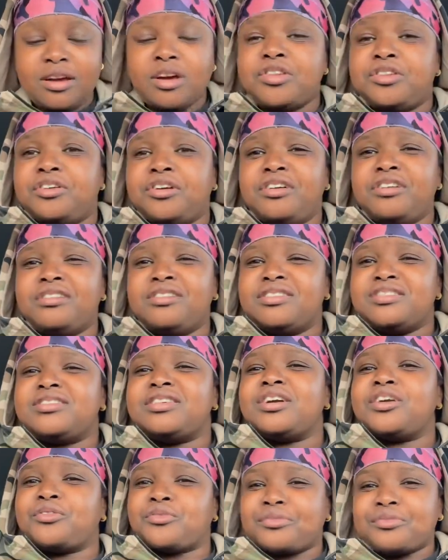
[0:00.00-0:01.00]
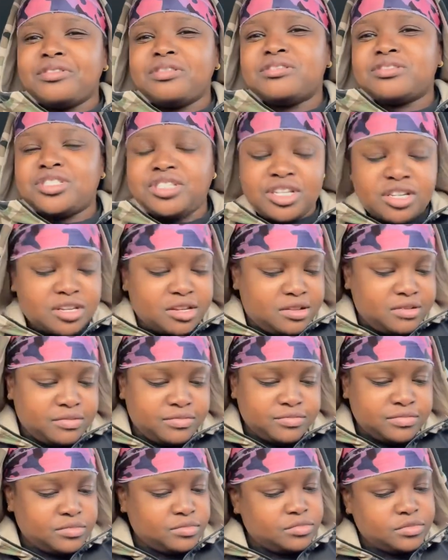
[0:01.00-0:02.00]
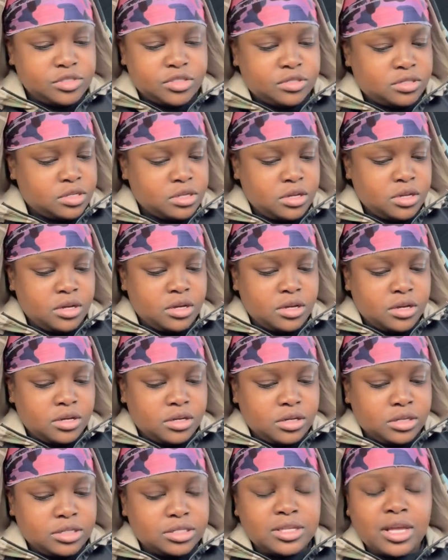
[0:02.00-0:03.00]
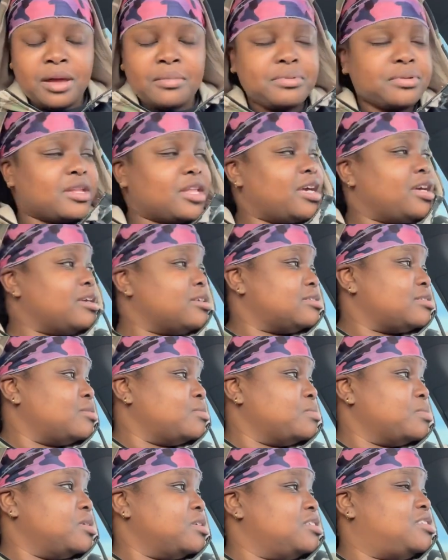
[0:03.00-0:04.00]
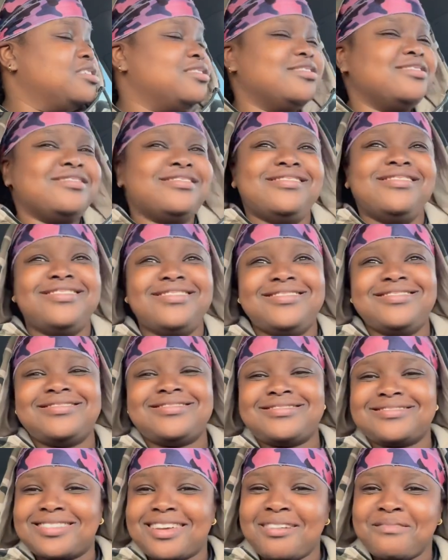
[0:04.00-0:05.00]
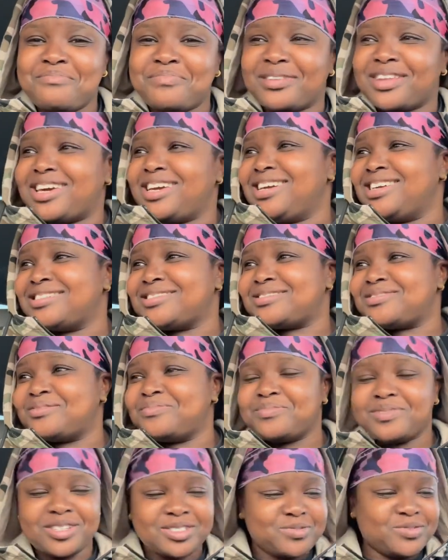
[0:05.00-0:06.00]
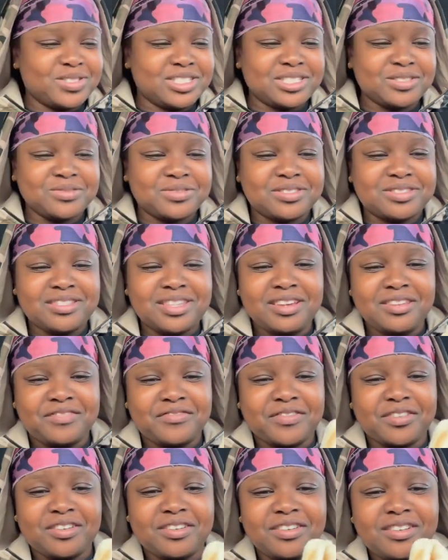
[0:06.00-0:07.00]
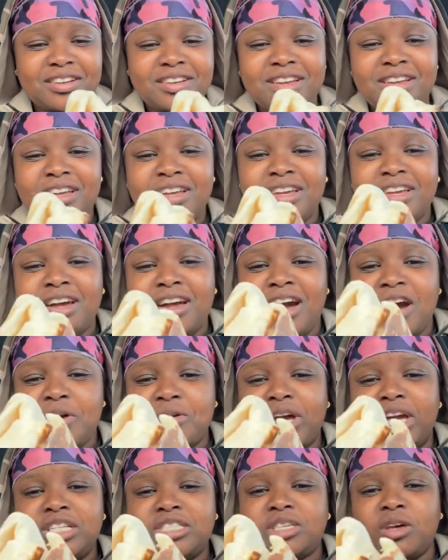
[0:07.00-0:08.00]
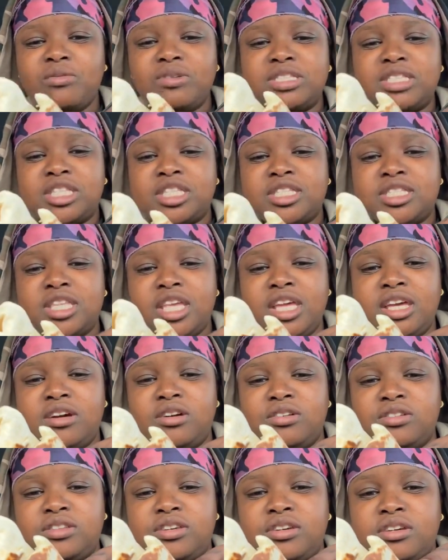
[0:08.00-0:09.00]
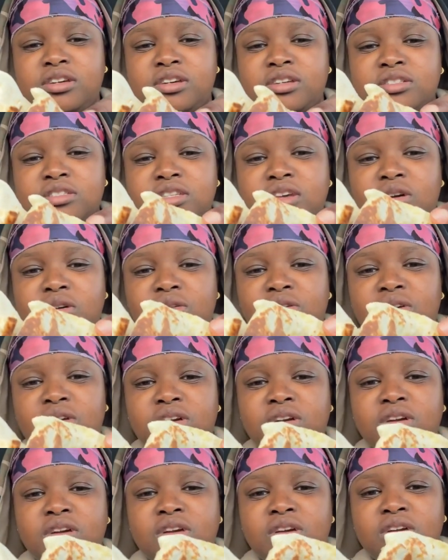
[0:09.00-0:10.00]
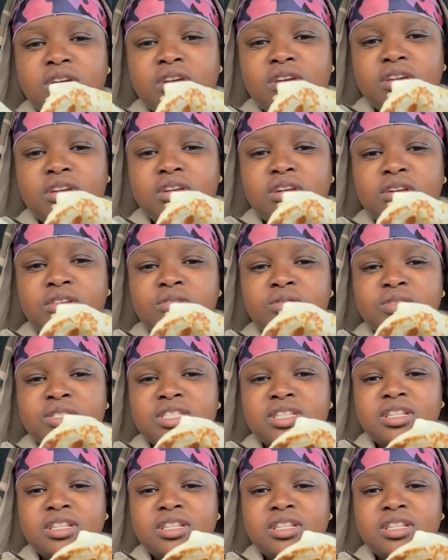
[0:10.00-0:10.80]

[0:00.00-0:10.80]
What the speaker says: Duh, it's that grilled chicken. Stop playing so much. Stop playing so much with yourself, girl. Okay, so it's sealed. So, ooh,